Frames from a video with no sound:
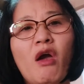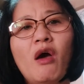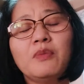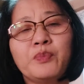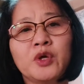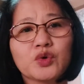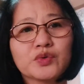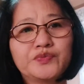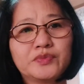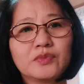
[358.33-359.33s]
help
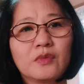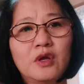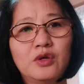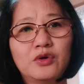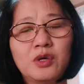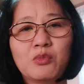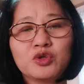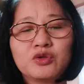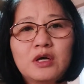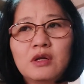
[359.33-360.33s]
you in your
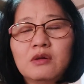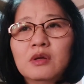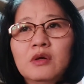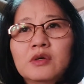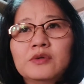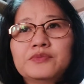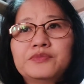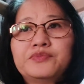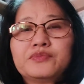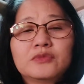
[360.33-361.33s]
emotional
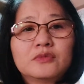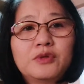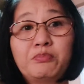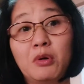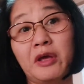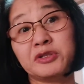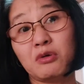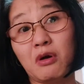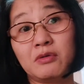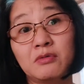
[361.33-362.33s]

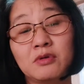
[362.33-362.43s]
depression,